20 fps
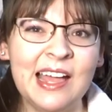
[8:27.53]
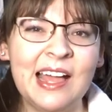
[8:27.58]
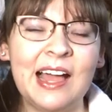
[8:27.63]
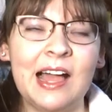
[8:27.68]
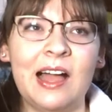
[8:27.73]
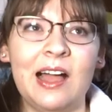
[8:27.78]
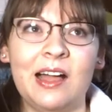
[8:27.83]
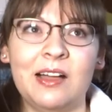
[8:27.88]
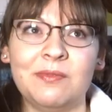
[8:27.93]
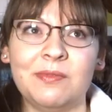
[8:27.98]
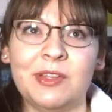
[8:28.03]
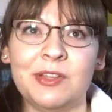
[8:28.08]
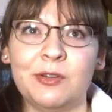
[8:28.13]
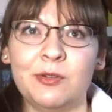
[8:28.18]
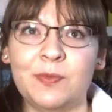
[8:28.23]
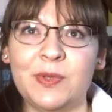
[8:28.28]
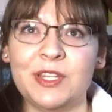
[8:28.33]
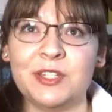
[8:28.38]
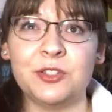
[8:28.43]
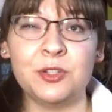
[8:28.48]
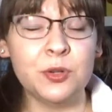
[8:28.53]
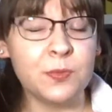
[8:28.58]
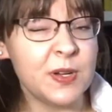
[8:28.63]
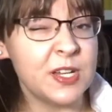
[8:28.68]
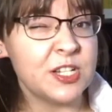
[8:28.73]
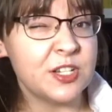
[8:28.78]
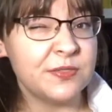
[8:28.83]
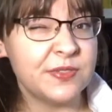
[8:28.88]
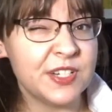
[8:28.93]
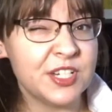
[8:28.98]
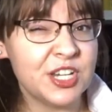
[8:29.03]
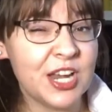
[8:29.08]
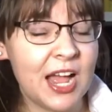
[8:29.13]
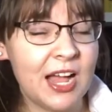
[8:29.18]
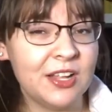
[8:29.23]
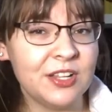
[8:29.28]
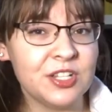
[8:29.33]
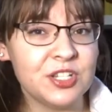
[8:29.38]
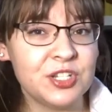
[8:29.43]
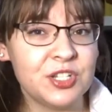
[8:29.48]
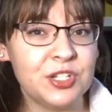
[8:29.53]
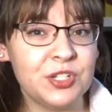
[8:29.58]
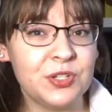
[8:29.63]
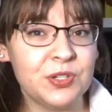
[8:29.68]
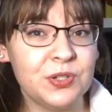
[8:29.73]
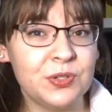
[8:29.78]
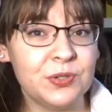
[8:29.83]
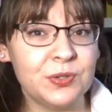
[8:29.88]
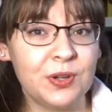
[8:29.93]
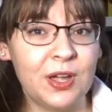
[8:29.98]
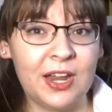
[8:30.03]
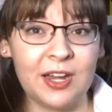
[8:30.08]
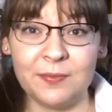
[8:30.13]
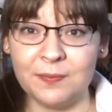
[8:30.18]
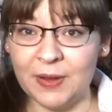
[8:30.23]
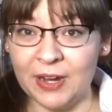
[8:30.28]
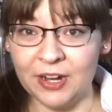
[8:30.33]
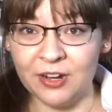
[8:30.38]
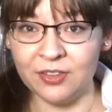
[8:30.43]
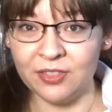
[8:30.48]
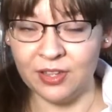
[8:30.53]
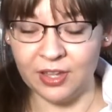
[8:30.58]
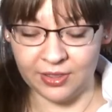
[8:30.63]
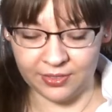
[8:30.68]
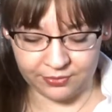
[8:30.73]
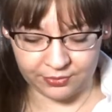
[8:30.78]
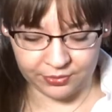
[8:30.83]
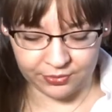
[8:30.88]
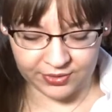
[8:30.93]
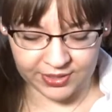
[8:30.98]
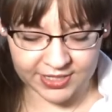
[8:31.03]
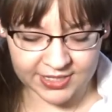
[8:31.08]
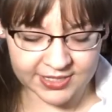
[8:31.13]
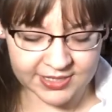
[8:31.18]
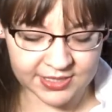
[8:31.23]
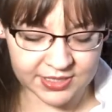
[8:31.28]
it will be too much of a challenge to kind of marathon through these.